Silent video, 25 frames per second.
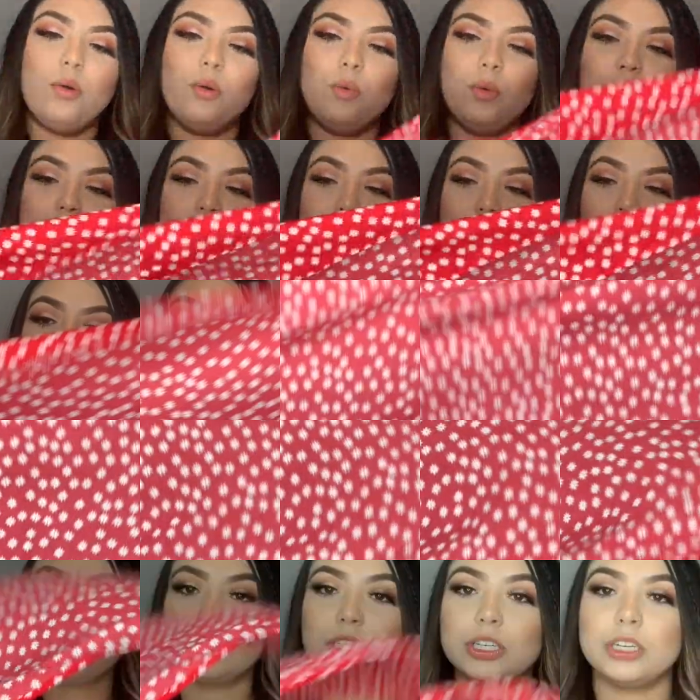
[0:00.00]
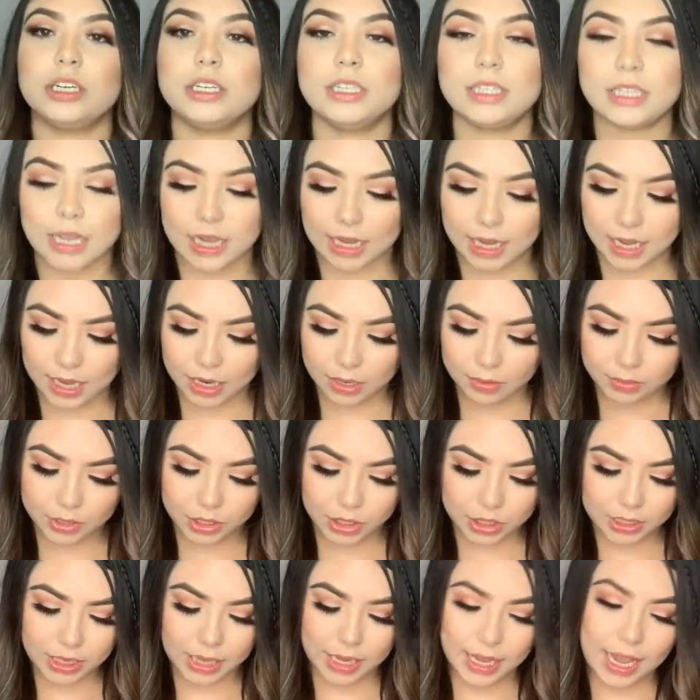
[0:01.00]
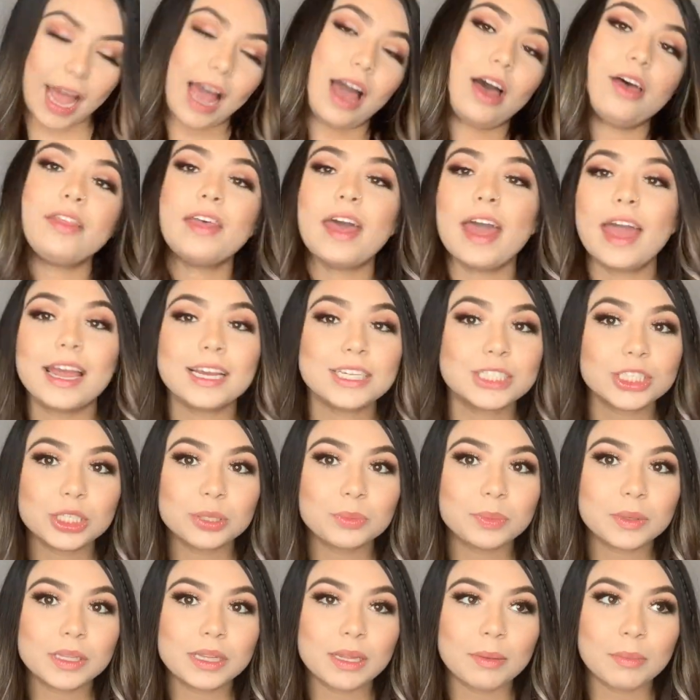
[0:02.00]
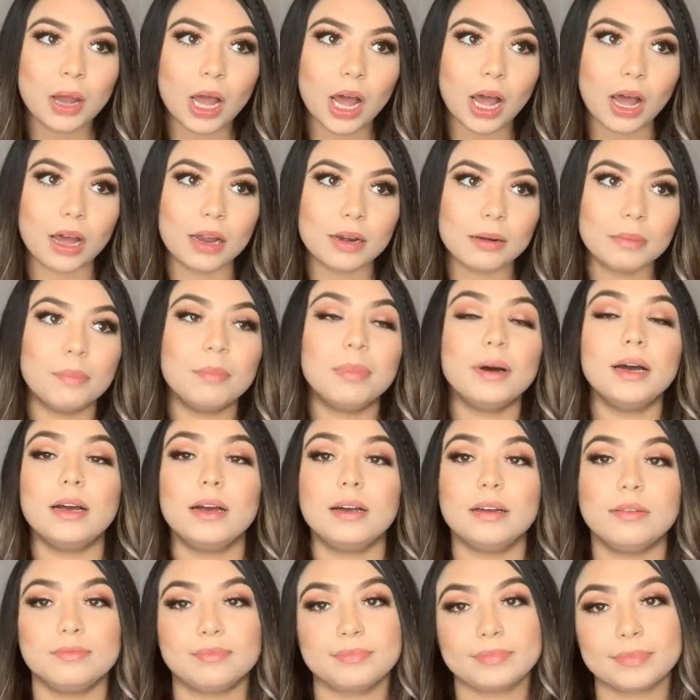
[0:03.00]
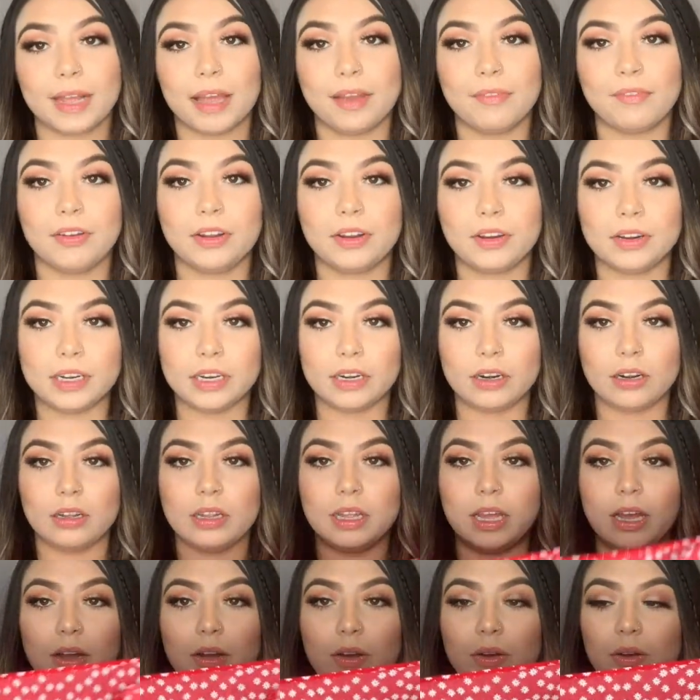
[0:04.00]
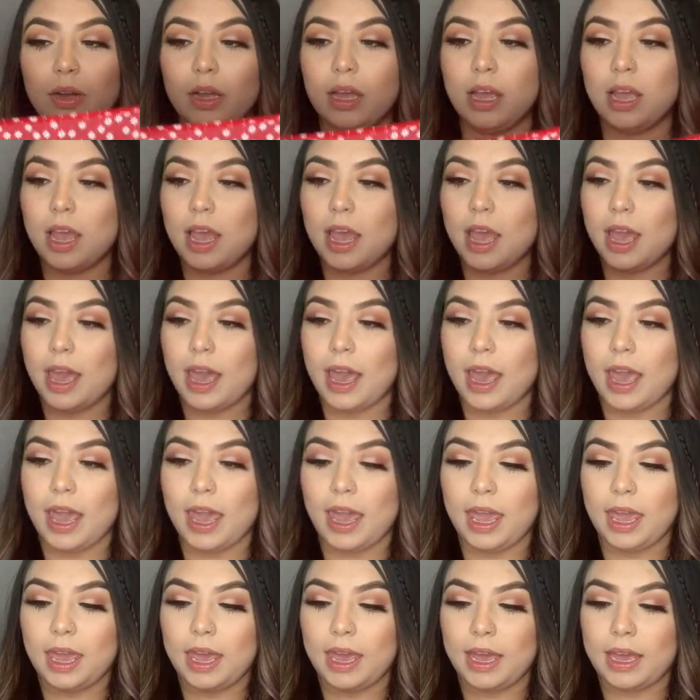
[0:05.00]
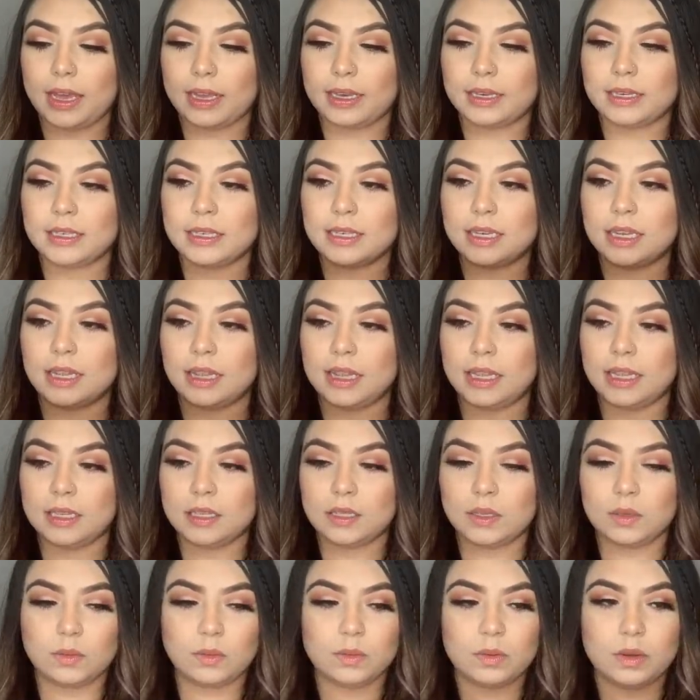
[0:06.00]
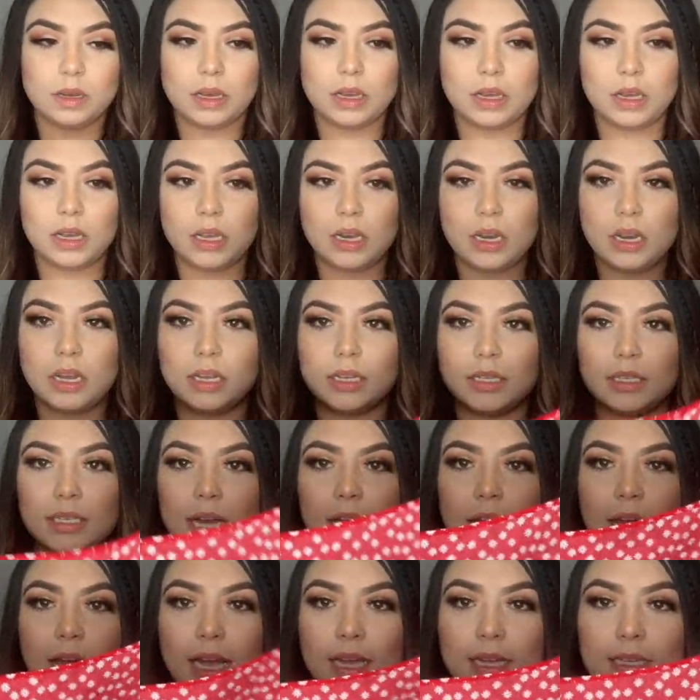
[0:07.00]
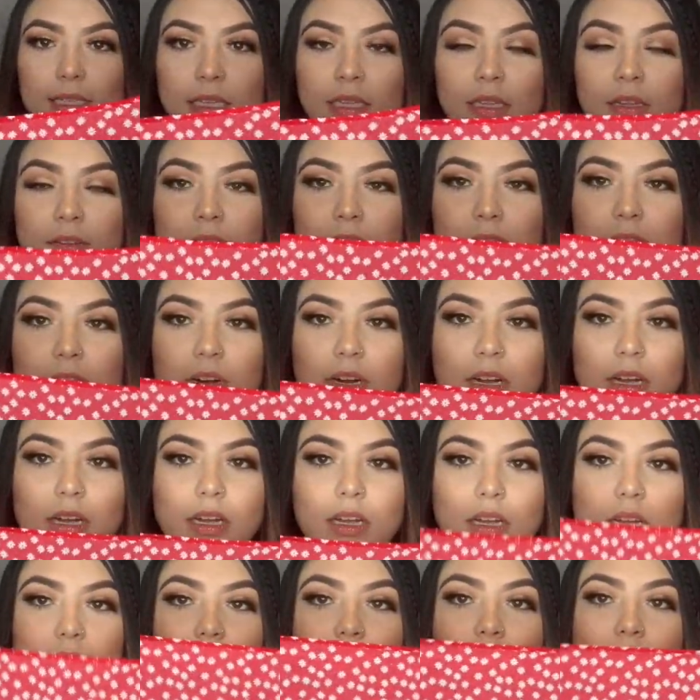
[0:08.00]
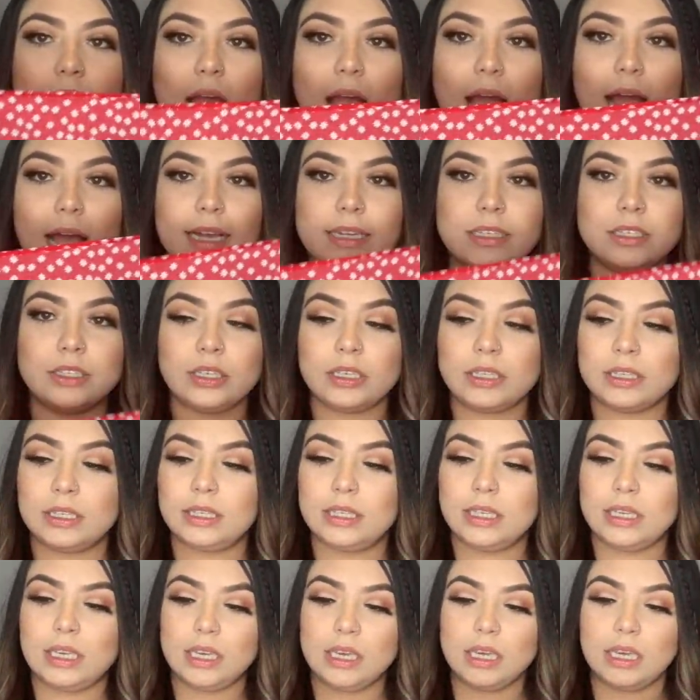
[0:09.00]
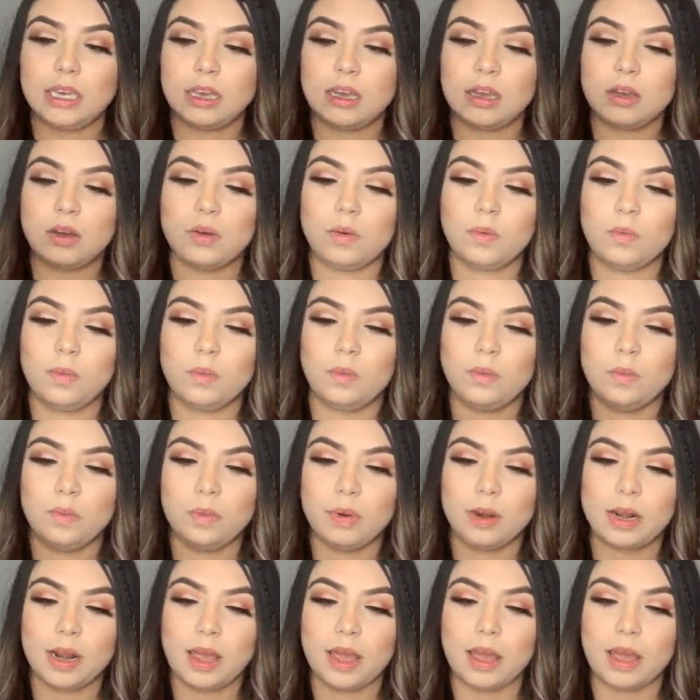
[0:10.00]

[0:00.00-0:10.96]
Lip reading: with all of these shirts, I kind of was just like, how the heck do you put them on? But I figured it all out. And this one ties in the front, as you can see when I